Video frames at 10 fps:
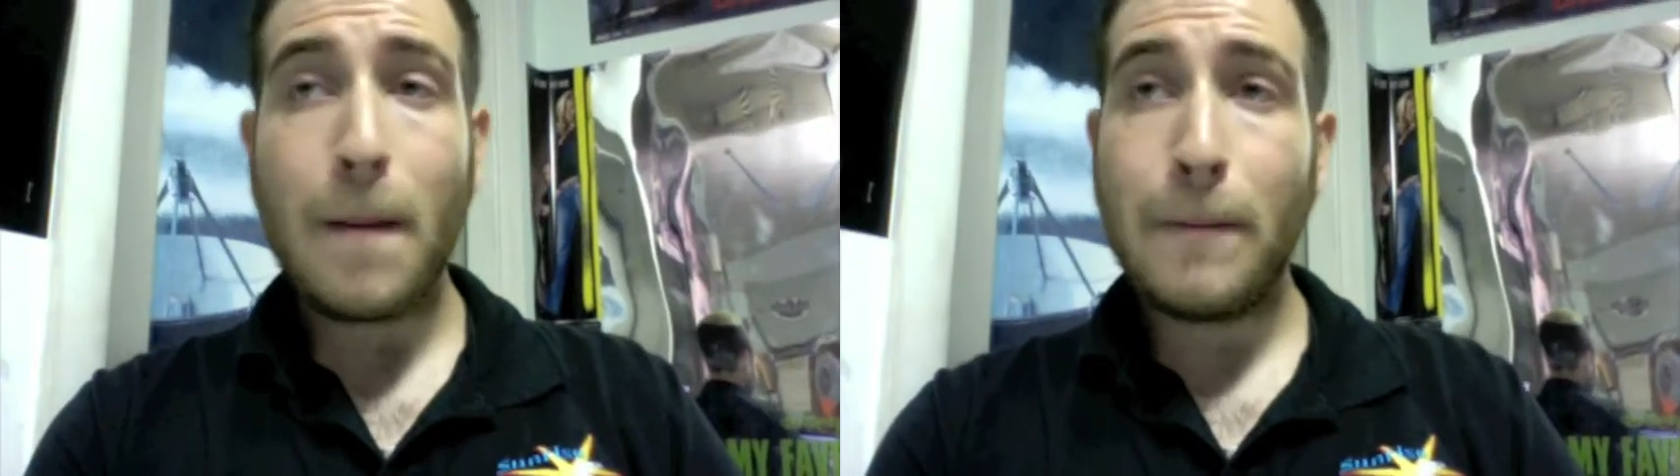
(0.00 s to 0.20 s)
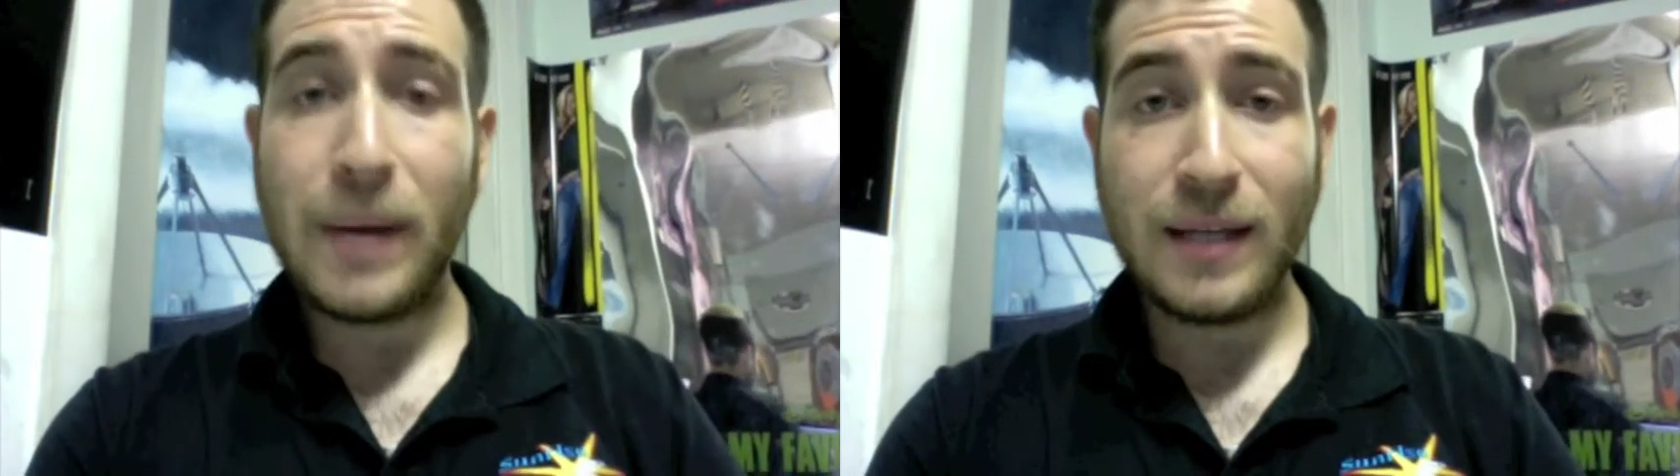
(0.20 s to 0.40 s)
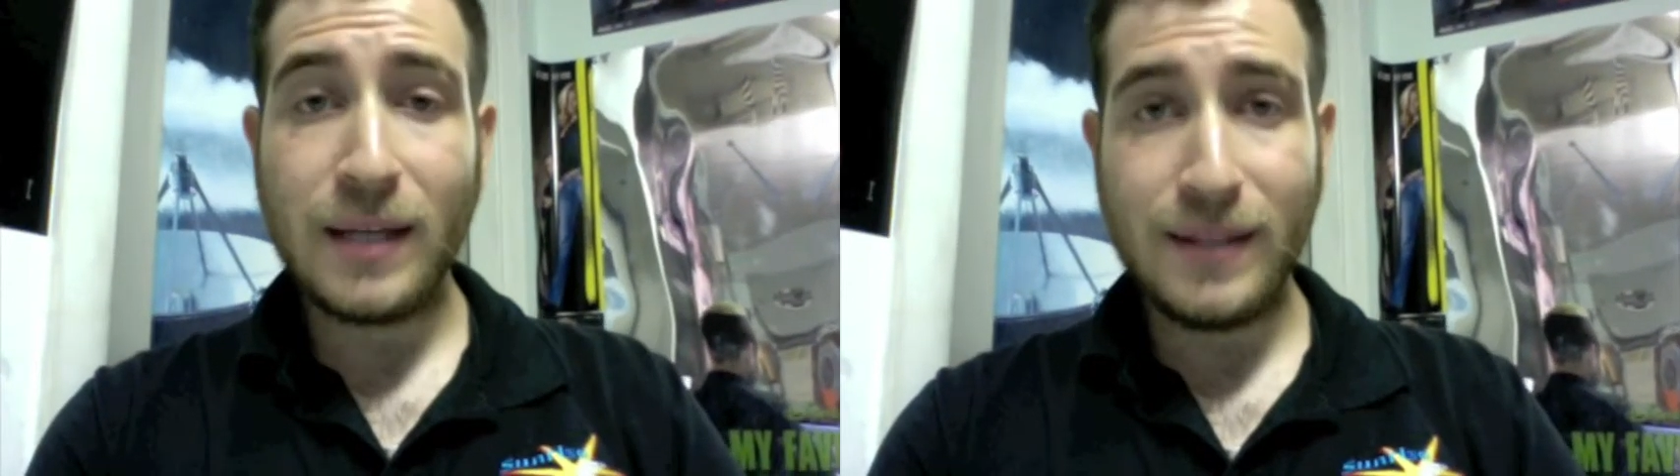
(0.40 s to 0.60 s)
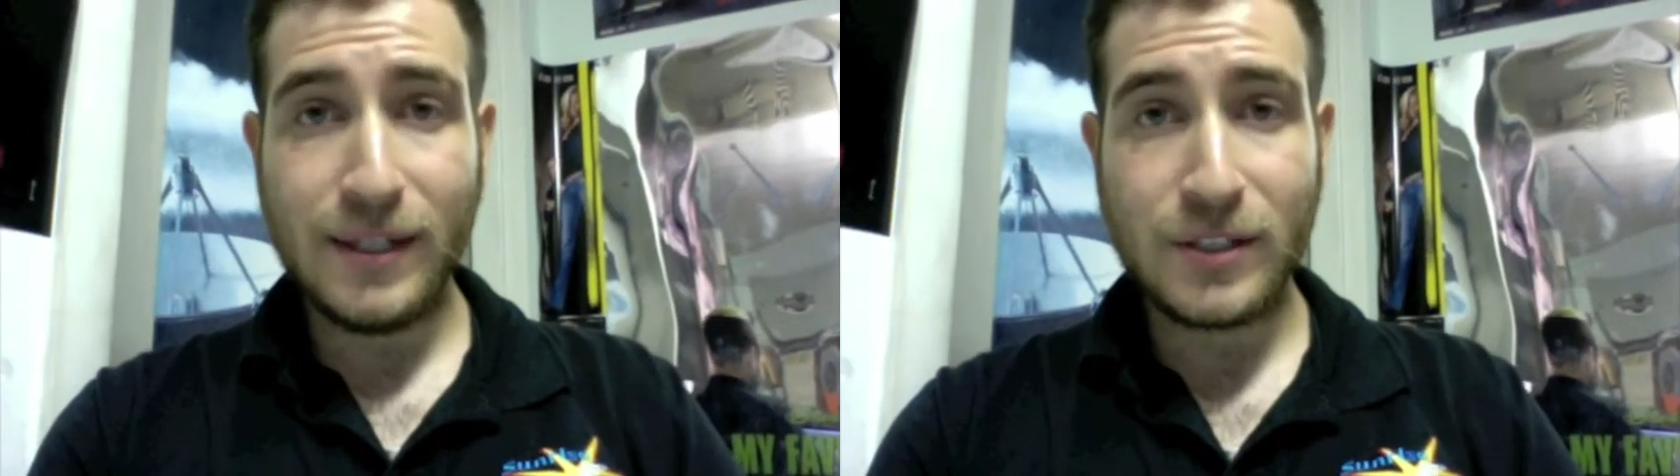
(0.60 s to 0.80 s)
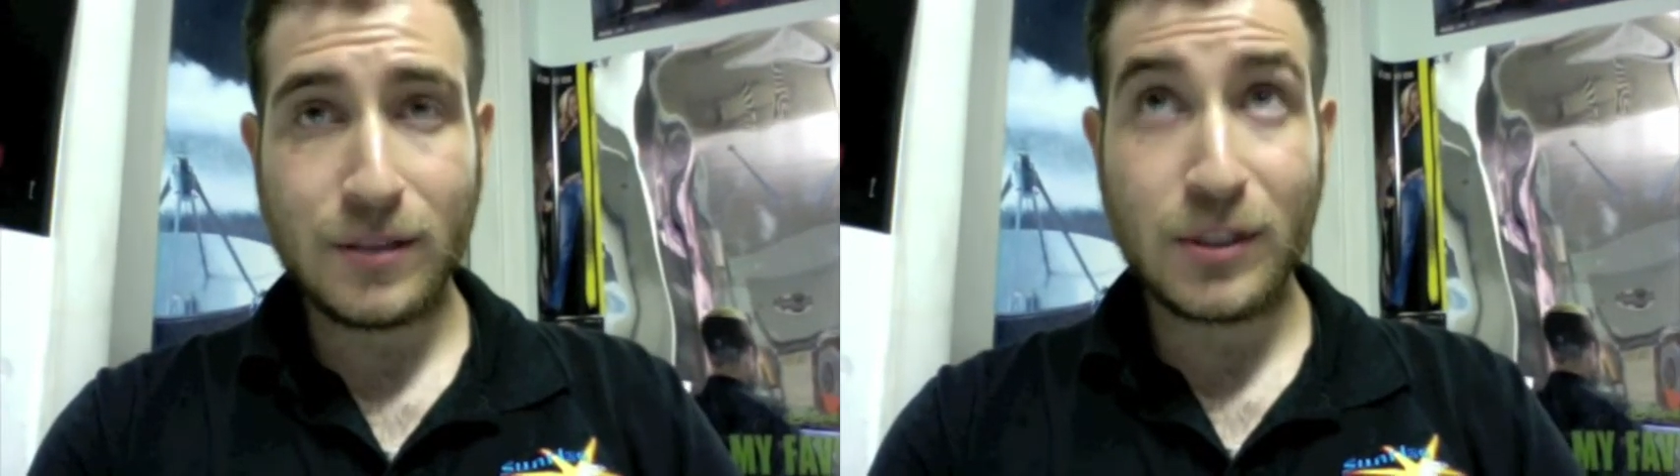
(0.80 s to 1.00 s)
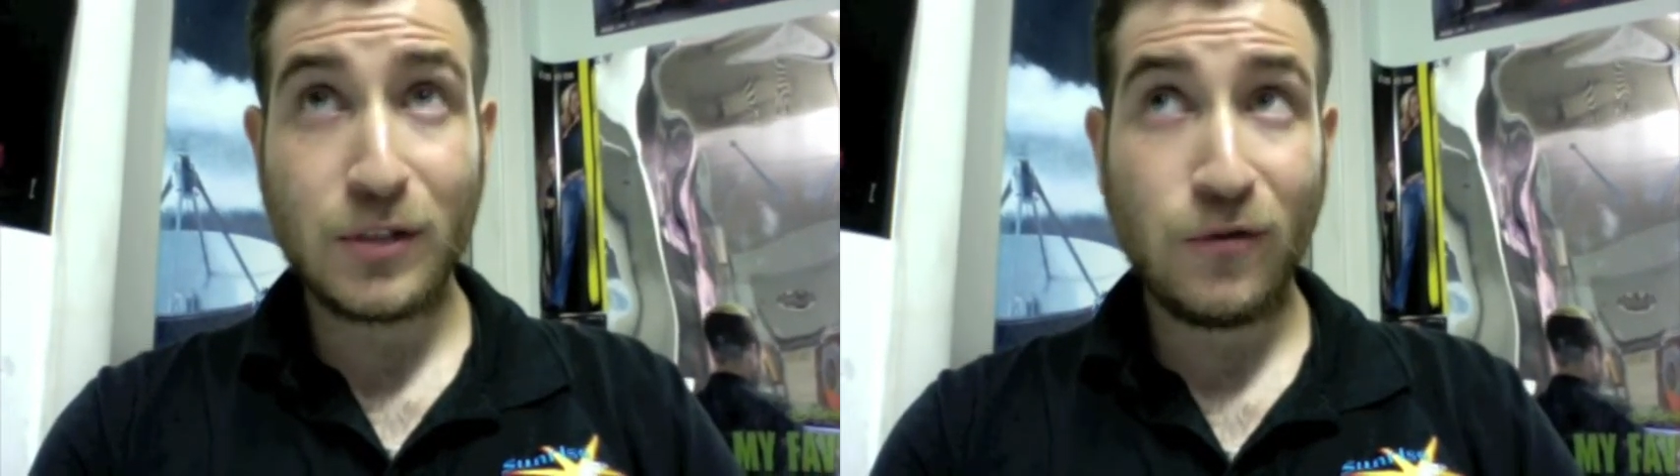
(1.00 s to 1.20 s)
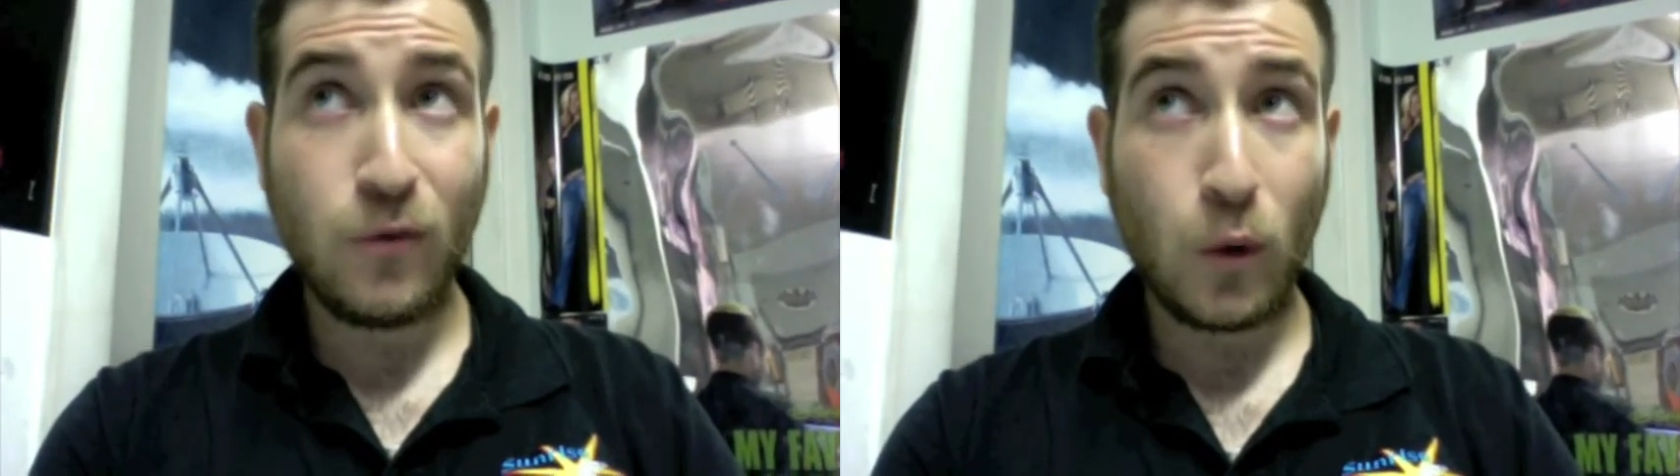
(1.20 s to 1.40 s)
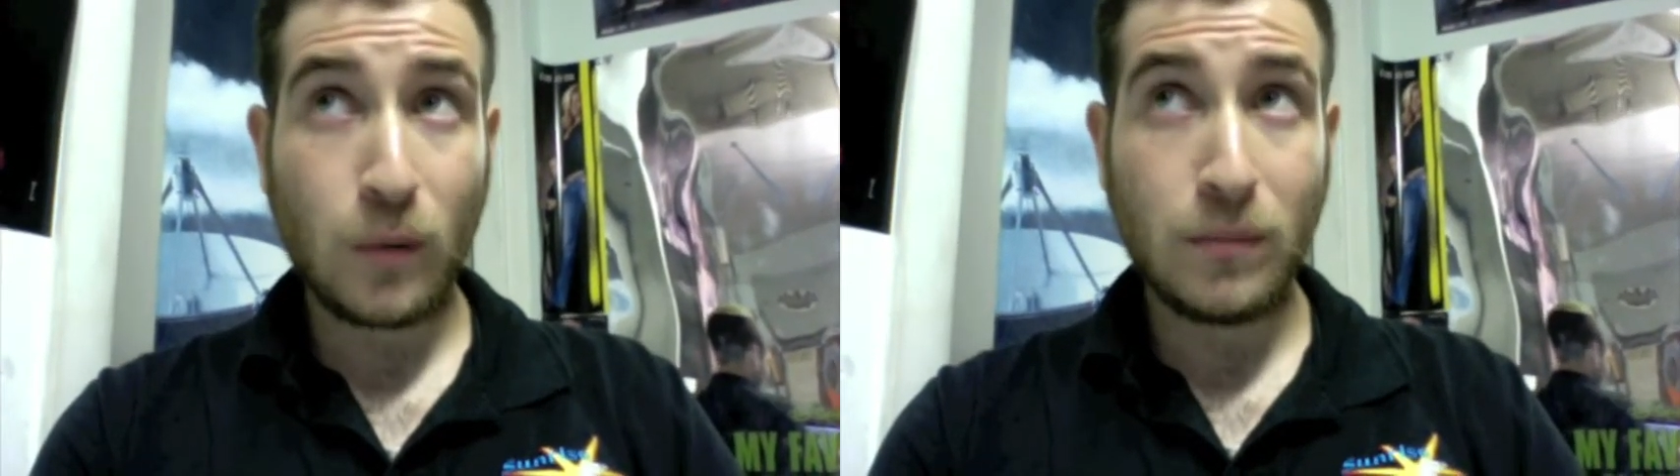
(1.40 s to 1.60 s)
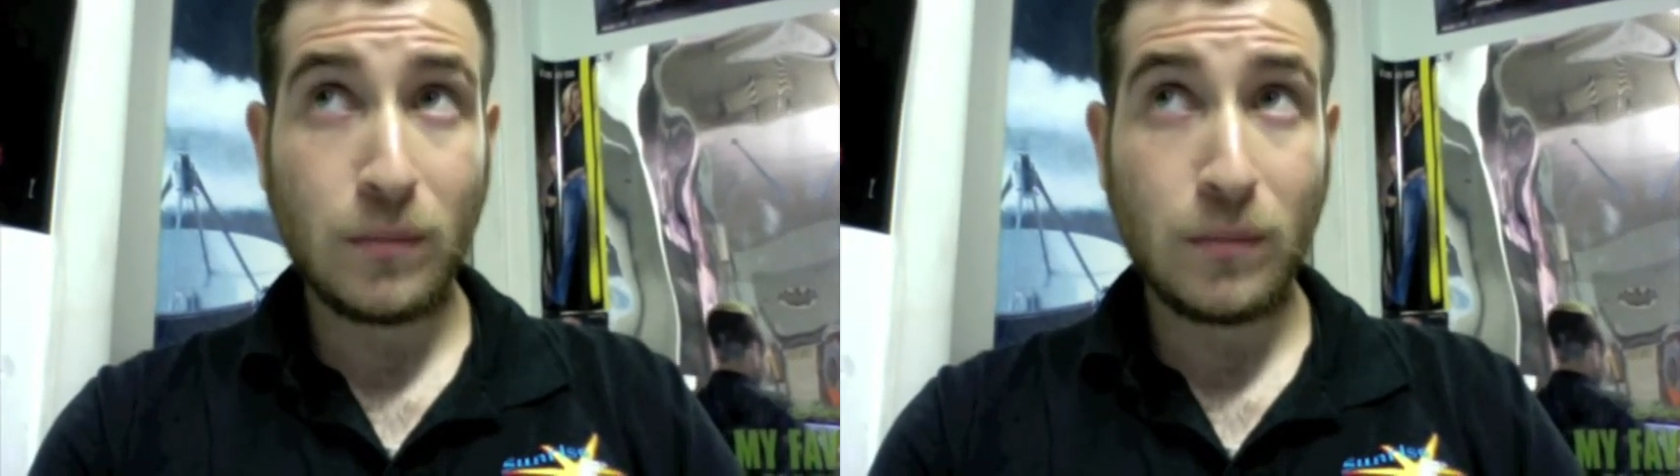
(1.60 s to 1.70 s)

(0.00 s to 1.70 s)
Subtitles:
Pantheism is a form